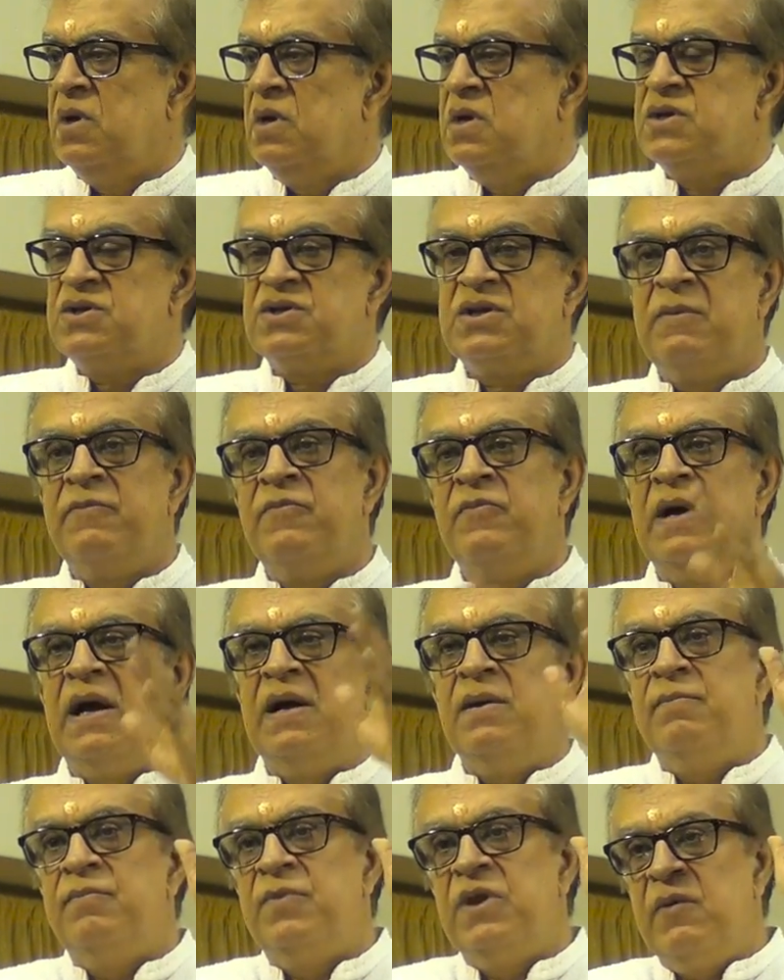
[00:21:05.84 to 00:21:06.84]
Some
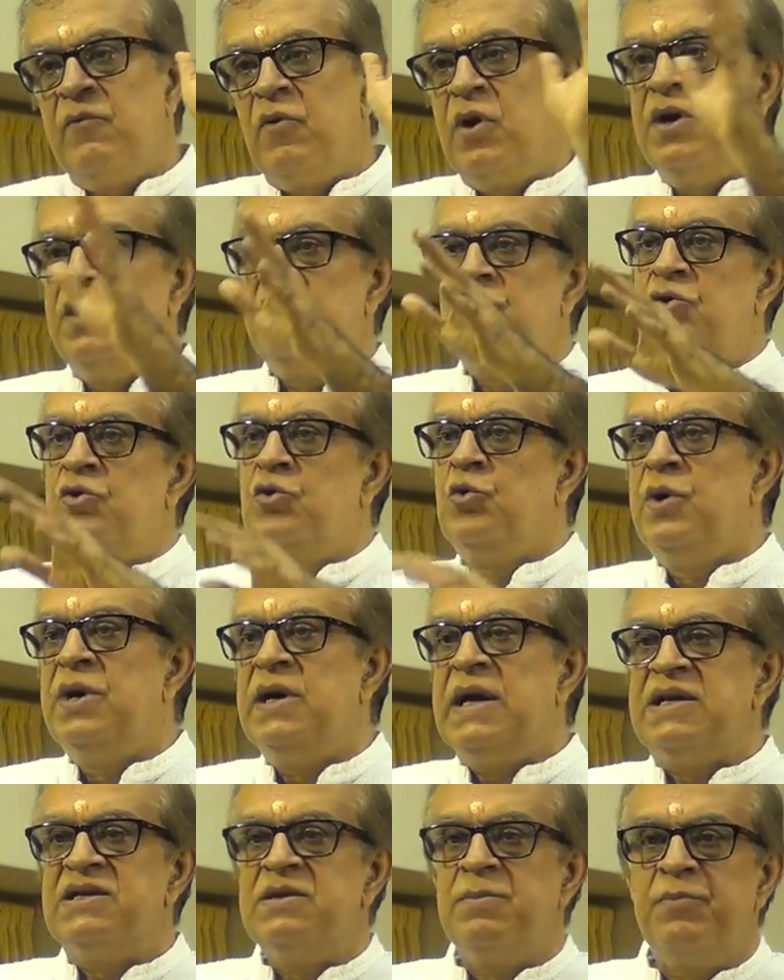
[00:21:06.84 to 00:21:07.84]
they wanted to do
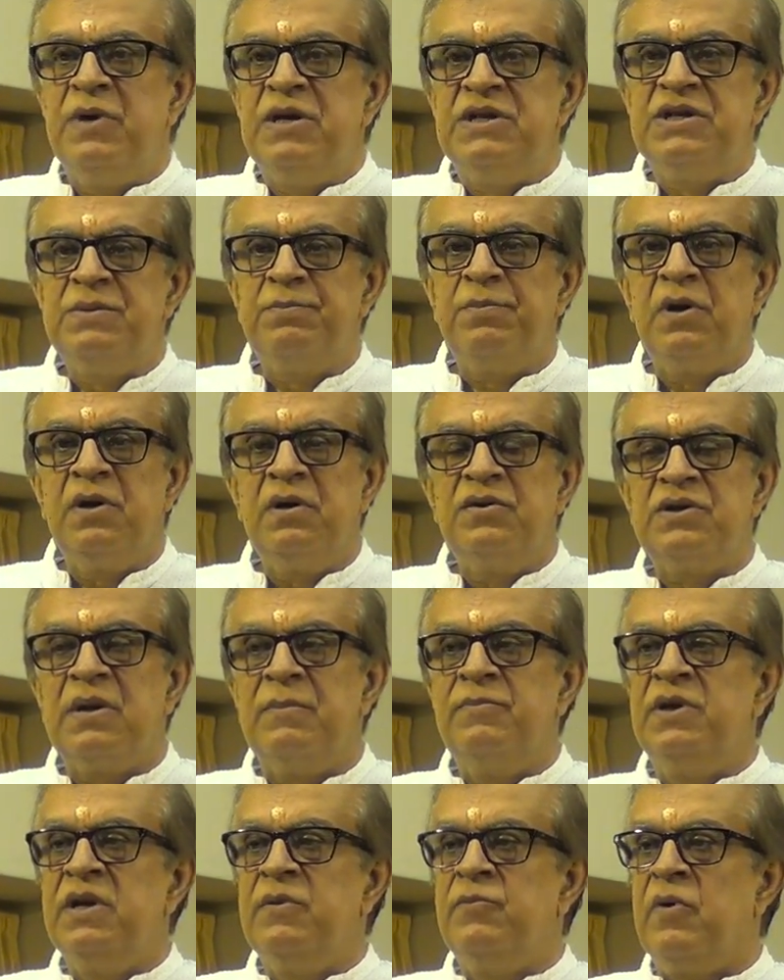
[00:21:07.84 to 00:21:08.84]
it as a principal,
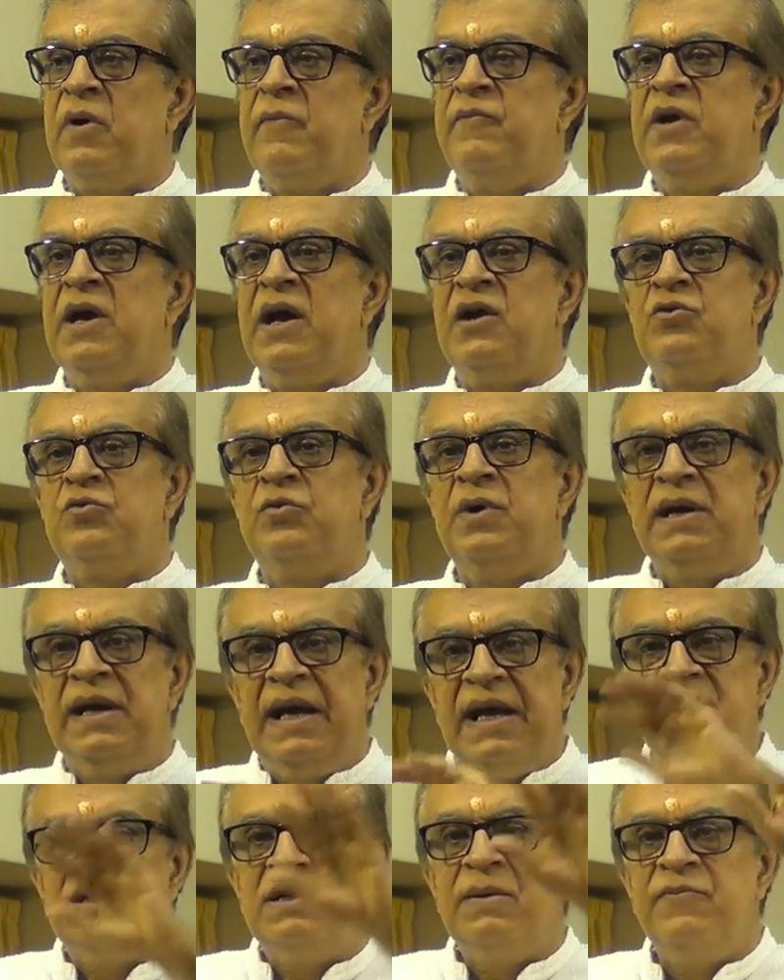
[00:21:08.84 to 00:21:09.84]
some we had to
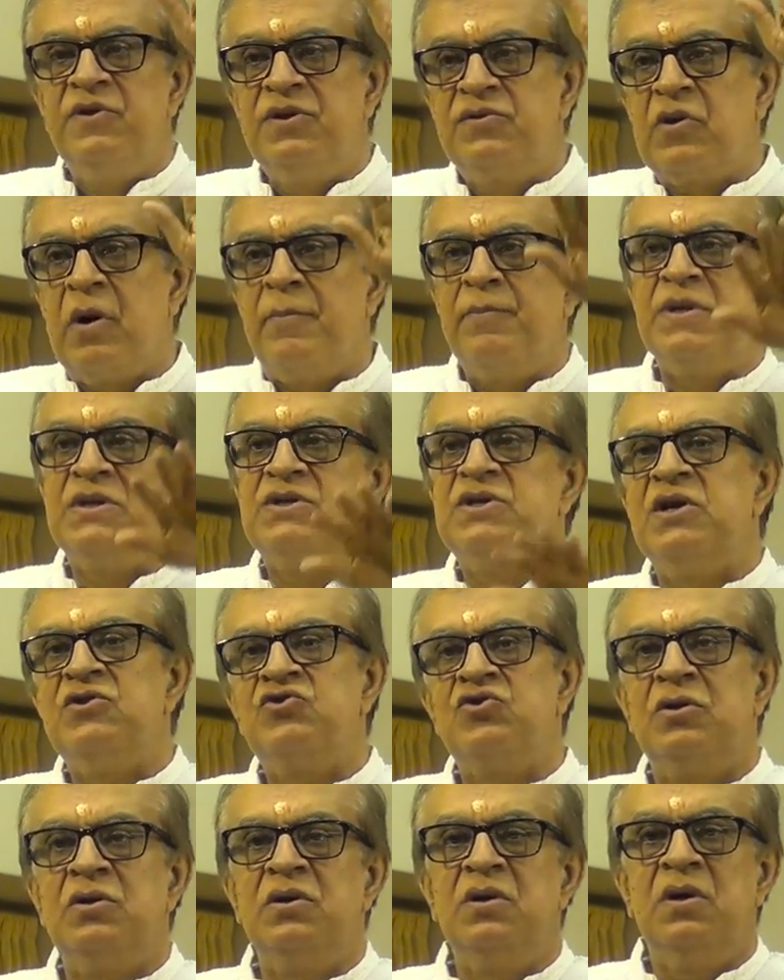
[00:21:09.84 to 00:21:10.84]
engage them with
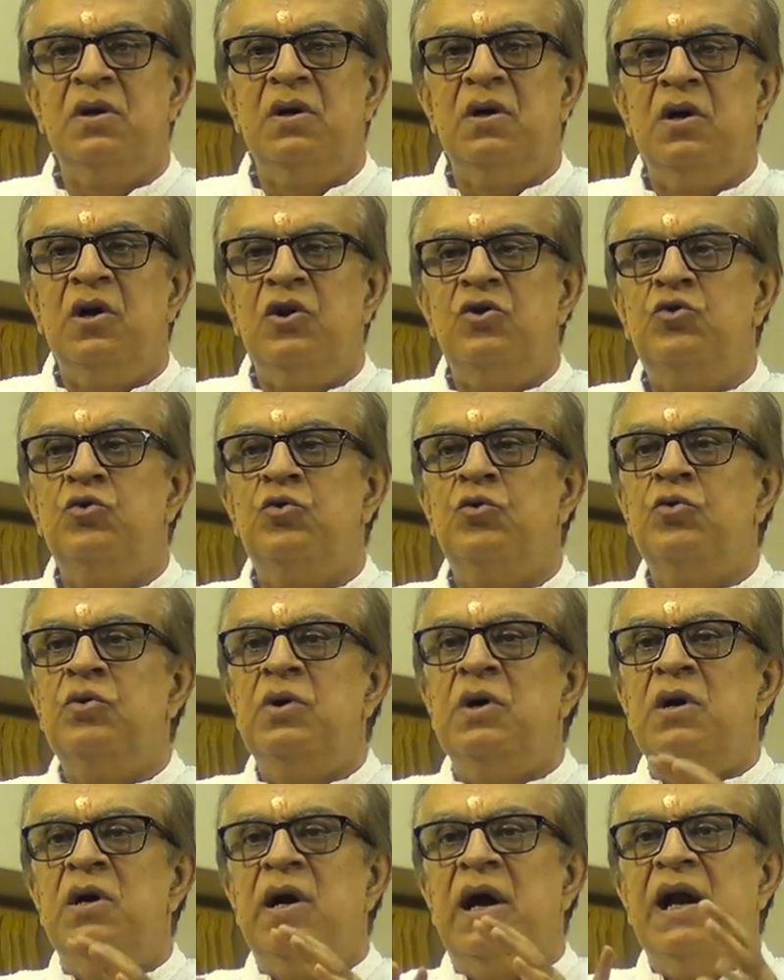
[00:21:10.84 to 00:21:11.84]
compensation
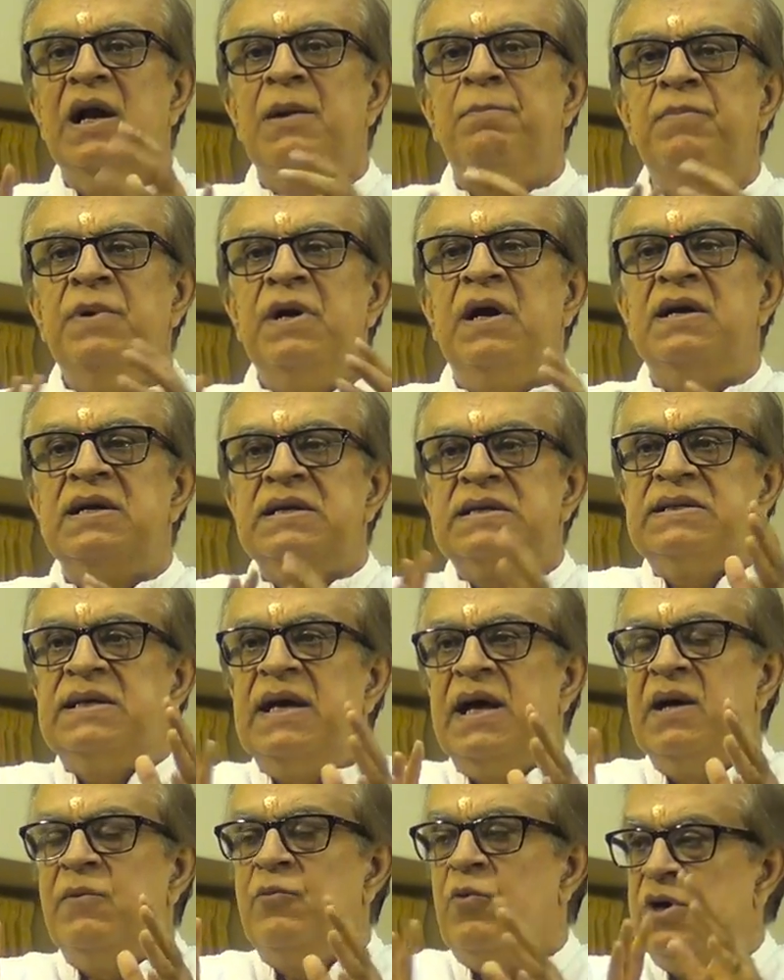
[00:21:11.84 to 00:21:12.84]
to help me
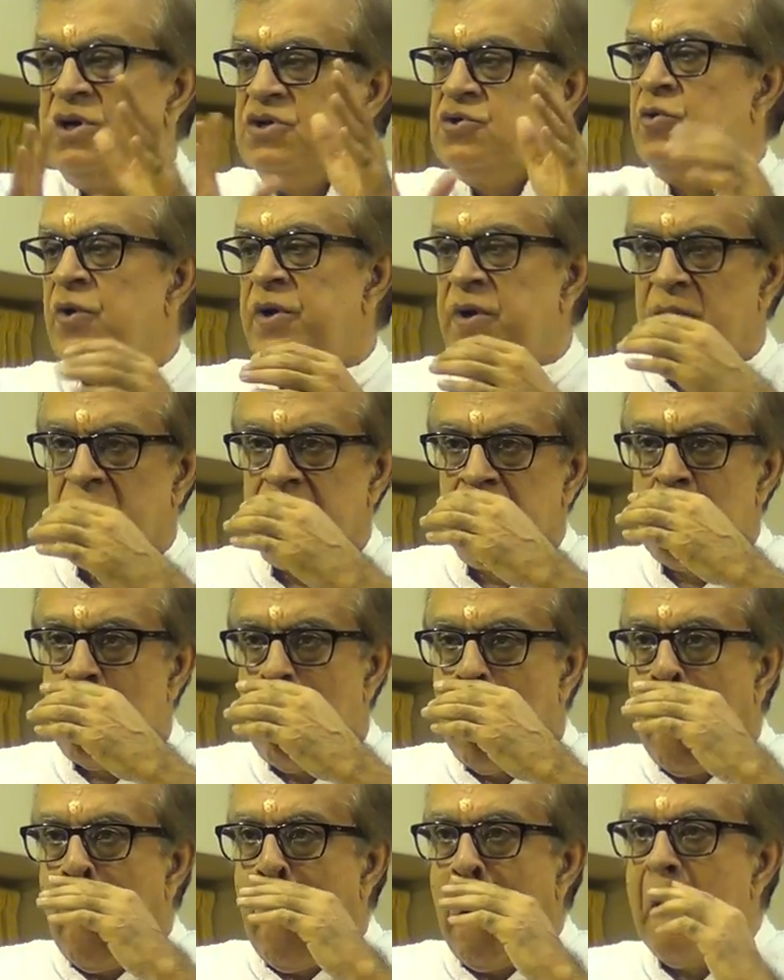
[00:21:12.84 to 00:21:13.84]
understand what is going on.
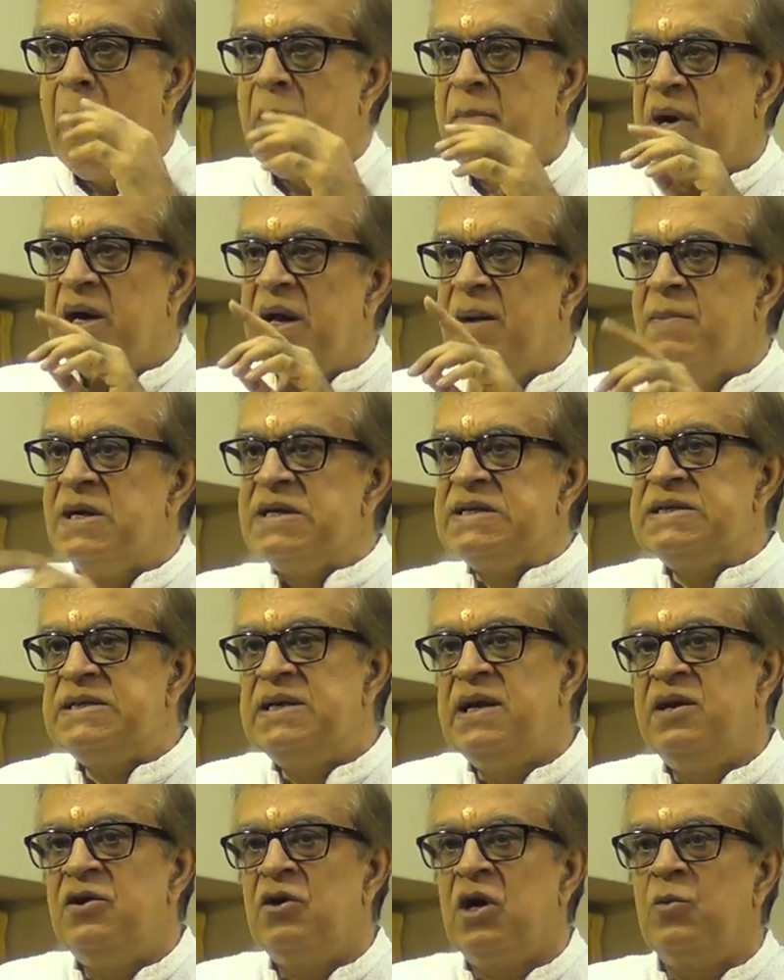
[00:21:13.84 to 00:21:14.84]
But I must
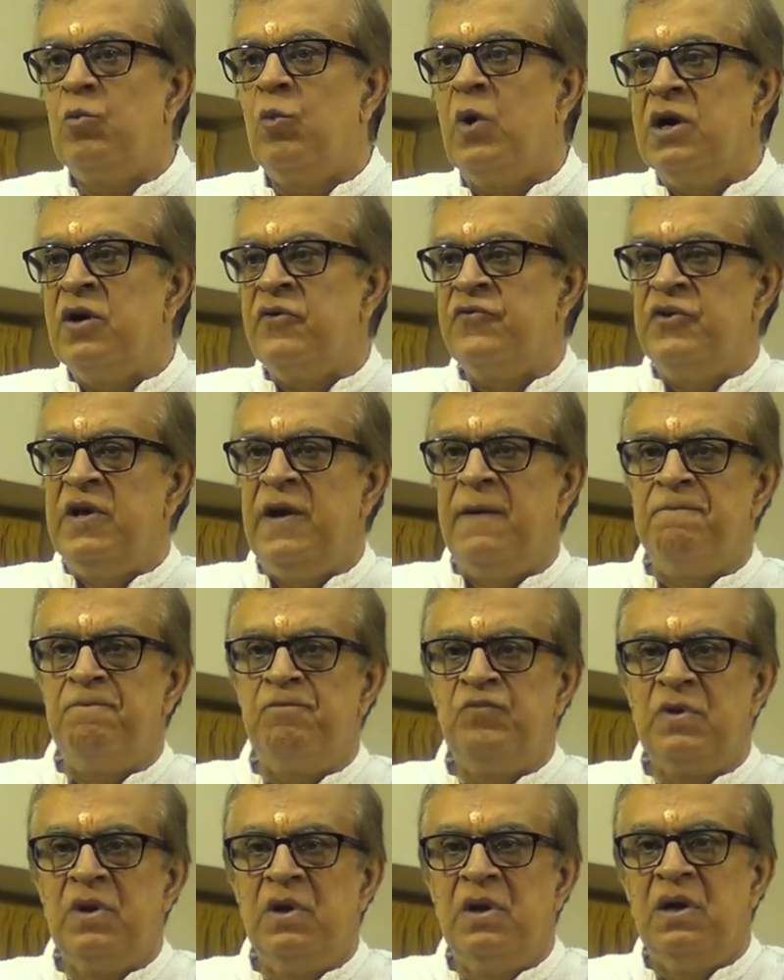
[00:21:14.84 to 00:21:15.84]
say, not one of them
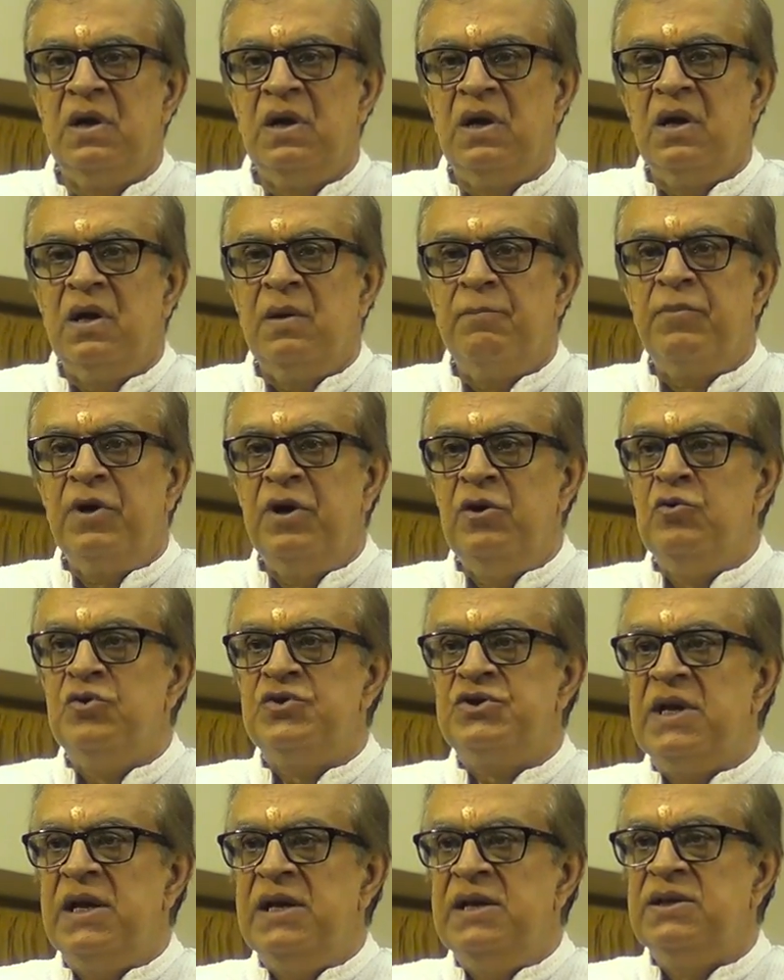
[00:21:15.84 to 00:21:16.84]

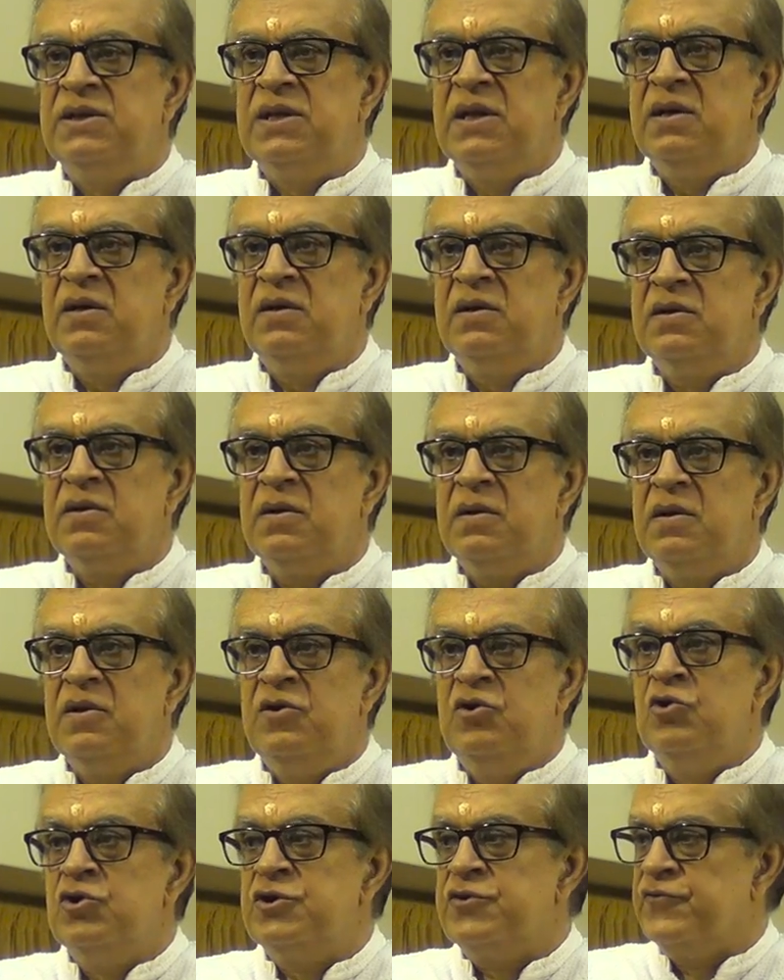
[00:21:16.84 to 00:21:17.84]
produced anything
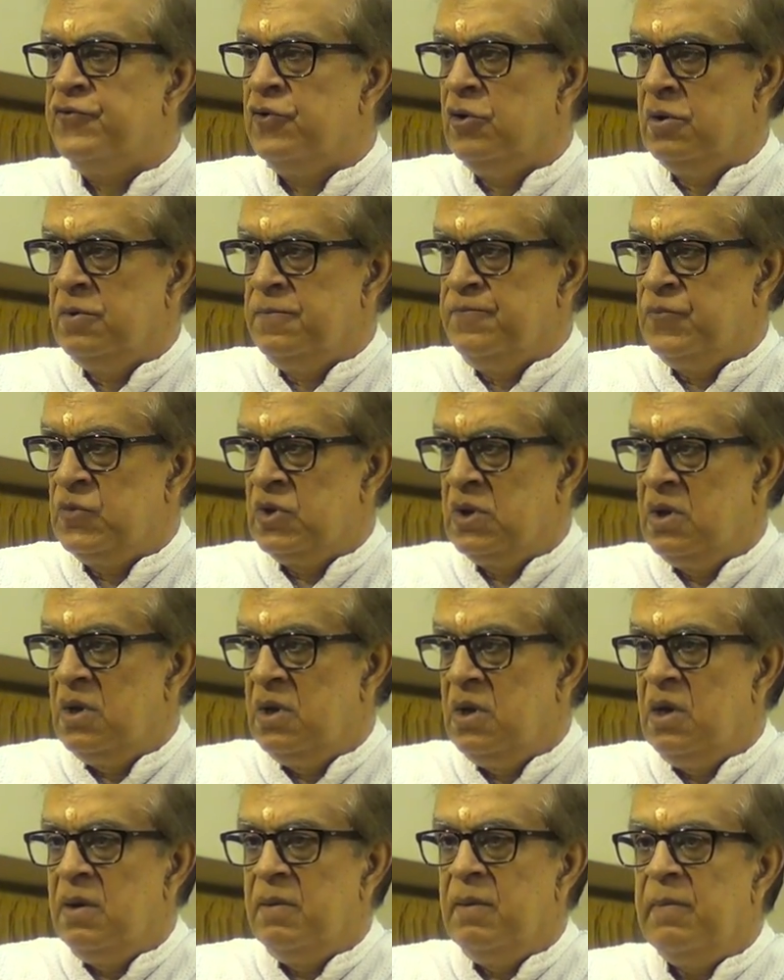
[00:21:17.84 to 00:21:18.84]
useful,
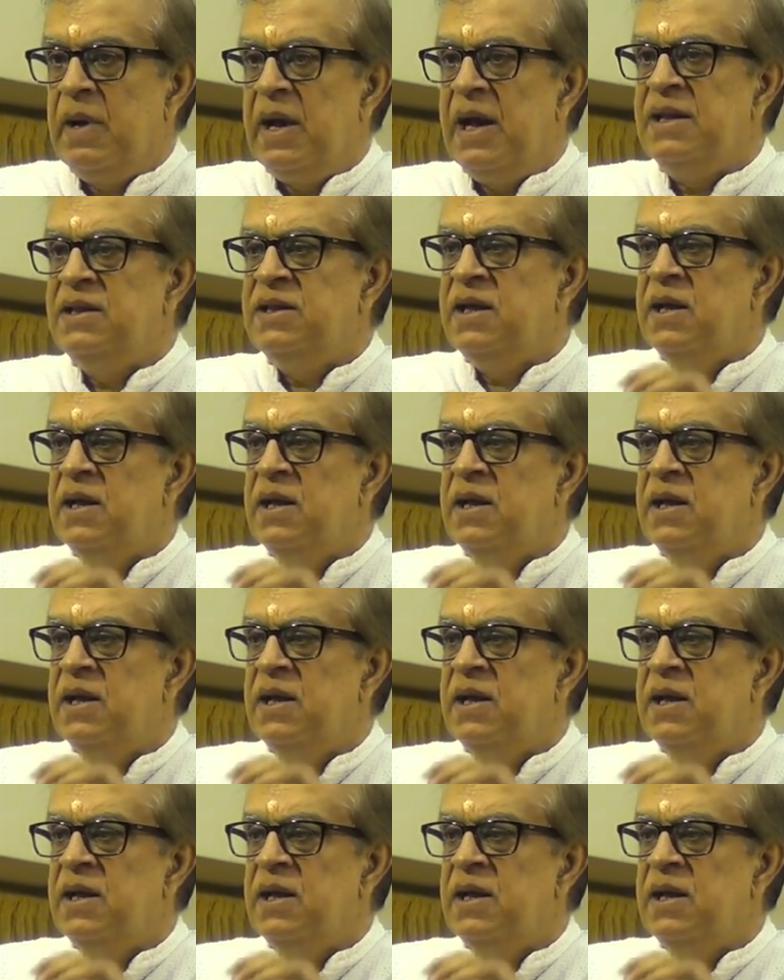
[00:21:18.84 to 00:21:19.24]
and